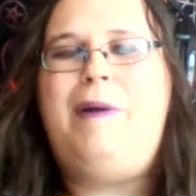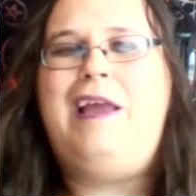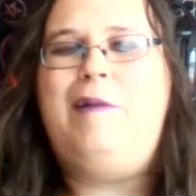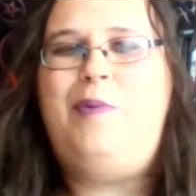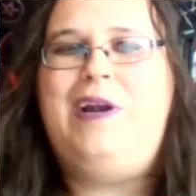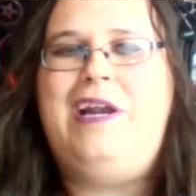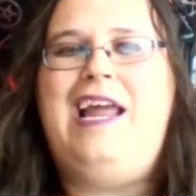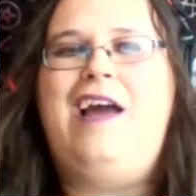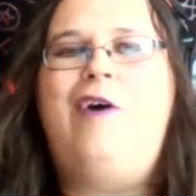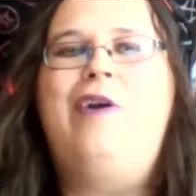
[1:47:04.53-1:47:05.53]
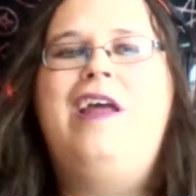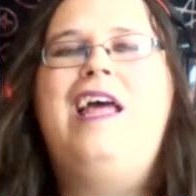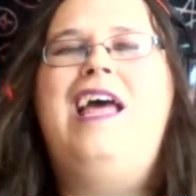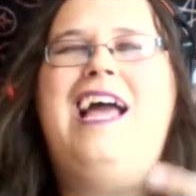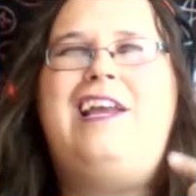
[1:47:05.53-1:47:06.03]
can put it down
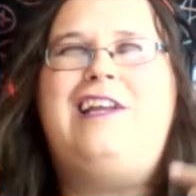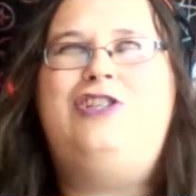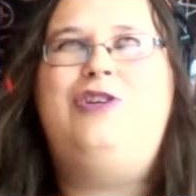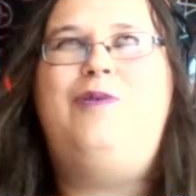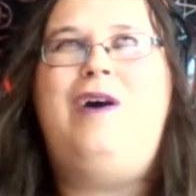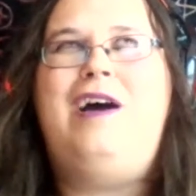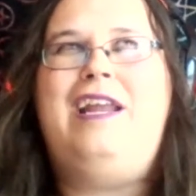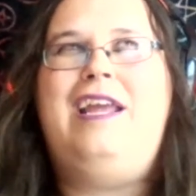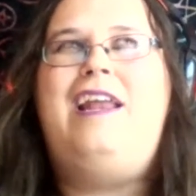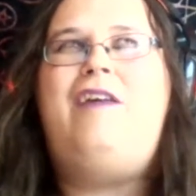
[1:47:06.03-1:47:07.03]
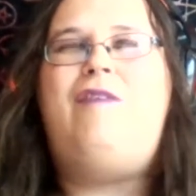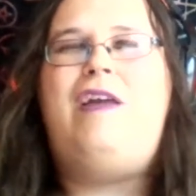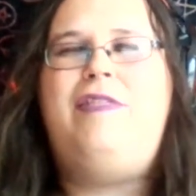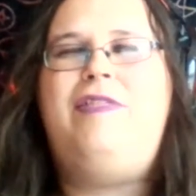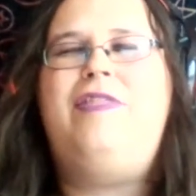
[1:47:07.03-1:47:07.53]
i can chew on it and if
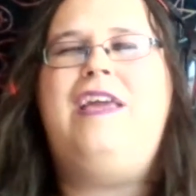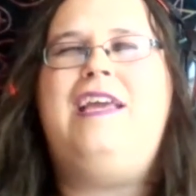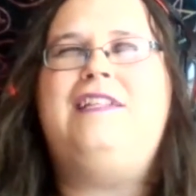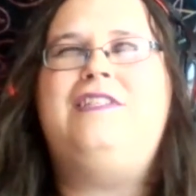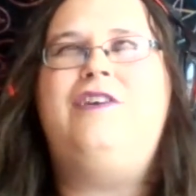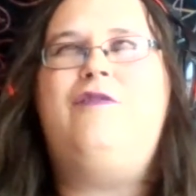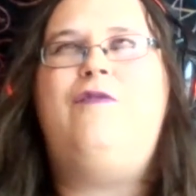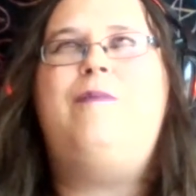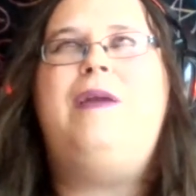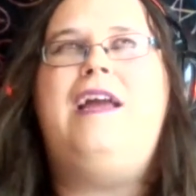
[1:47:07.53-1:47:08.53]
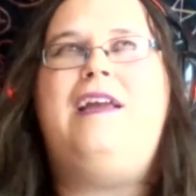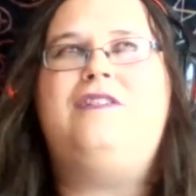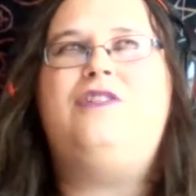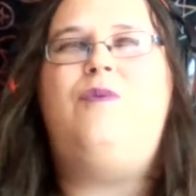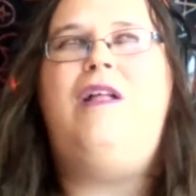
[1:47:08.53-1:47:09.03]
i think it's good for me i
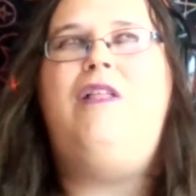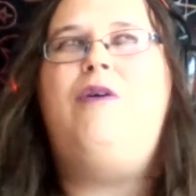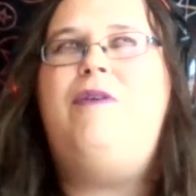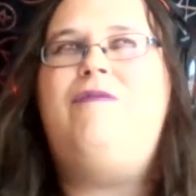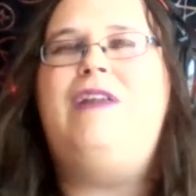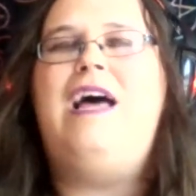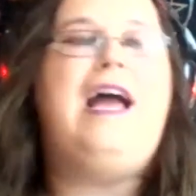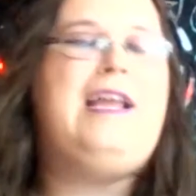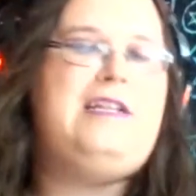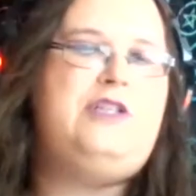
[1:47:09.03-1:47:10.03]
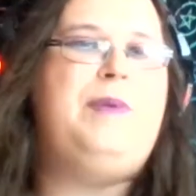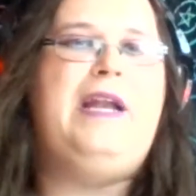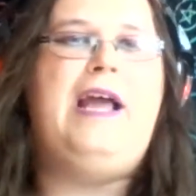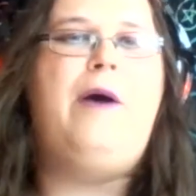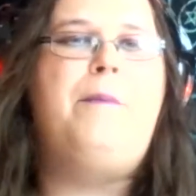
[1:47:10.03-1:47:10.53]
can swallow but if not i can spit
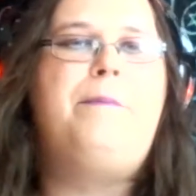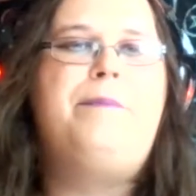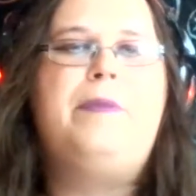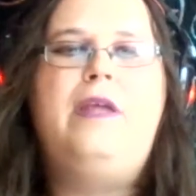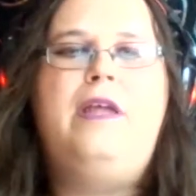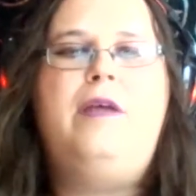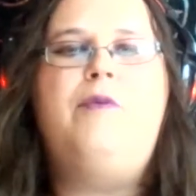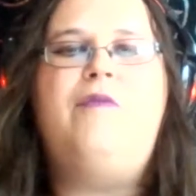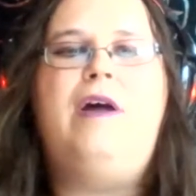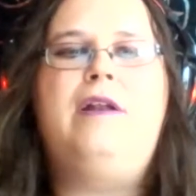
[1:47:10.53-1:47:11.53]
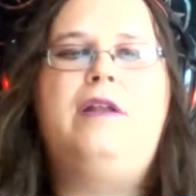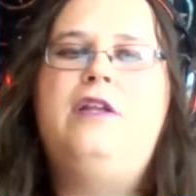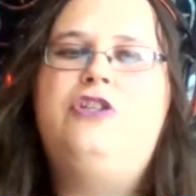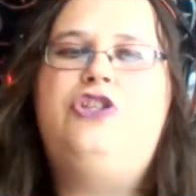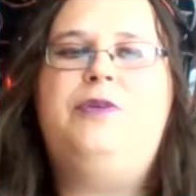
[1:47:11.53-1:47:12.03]
it out move on
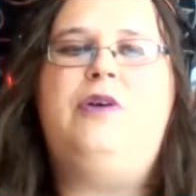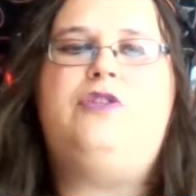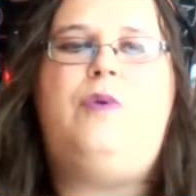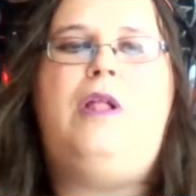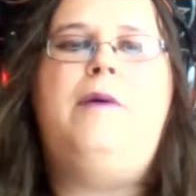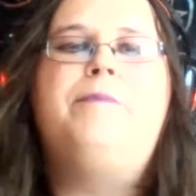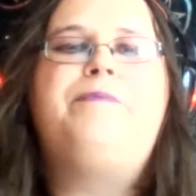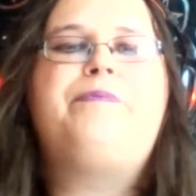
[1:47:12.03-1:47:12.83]
chew but don't swallow